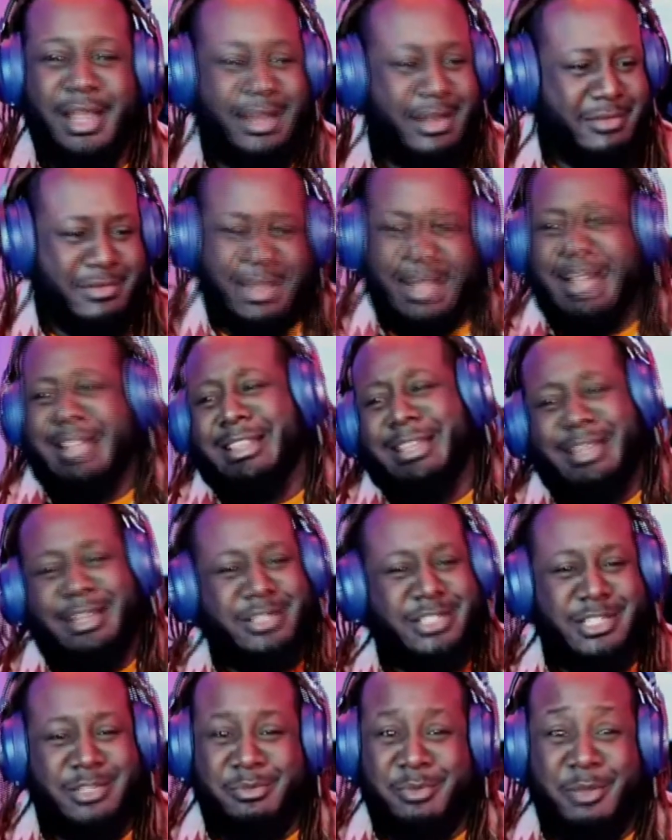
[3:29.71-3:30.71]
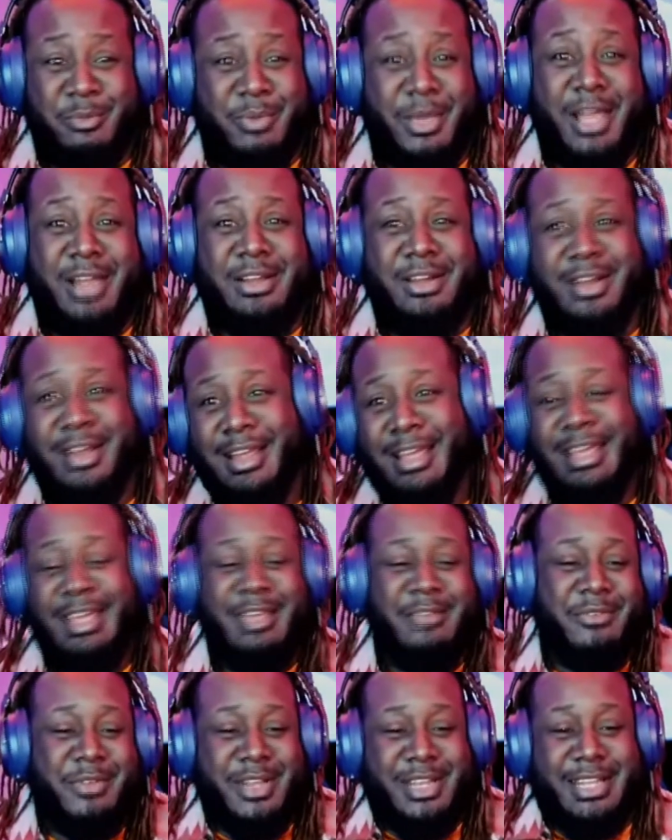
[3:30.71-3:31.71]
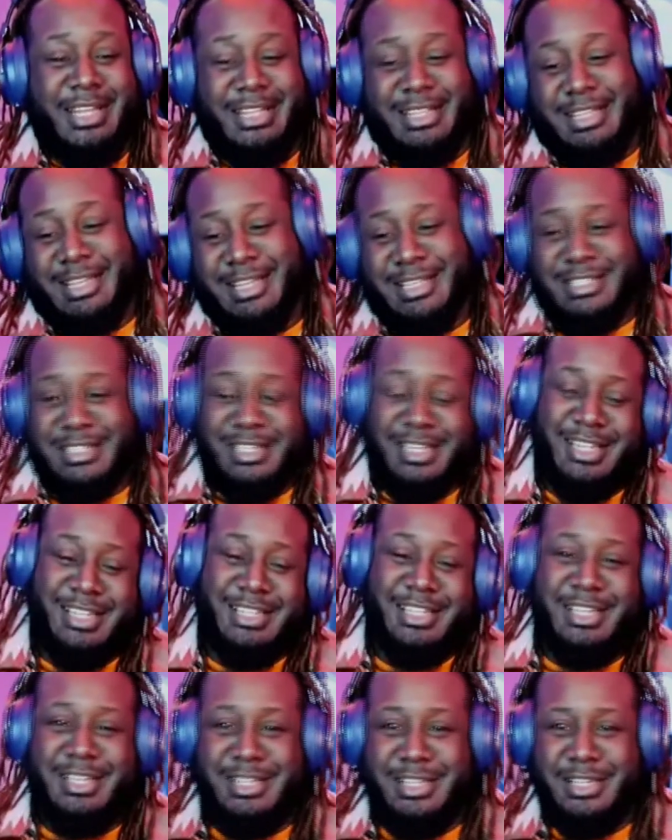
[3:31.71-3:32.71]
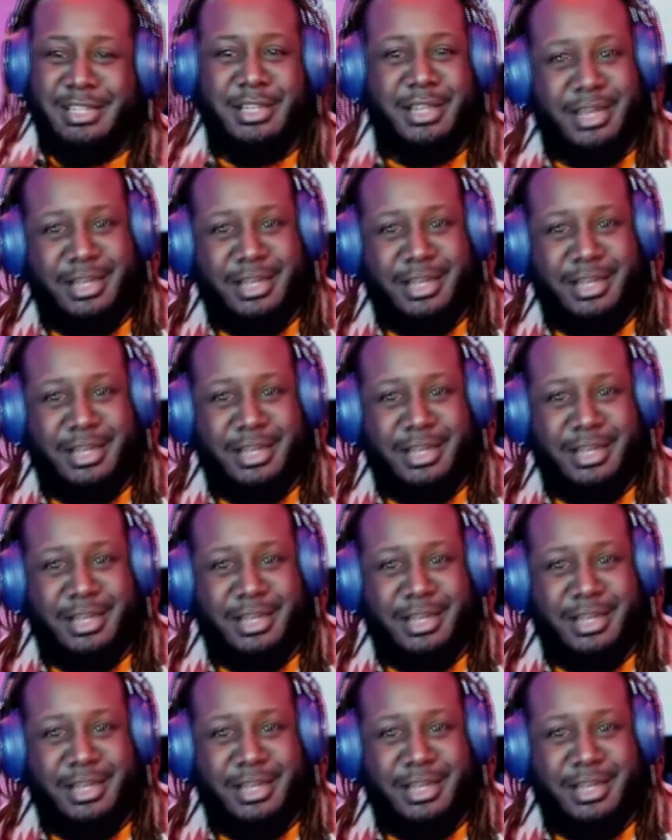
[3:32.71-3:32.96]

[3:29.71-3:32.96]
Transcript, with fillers: And I'm like, I think it'd just be better if it did this and did this.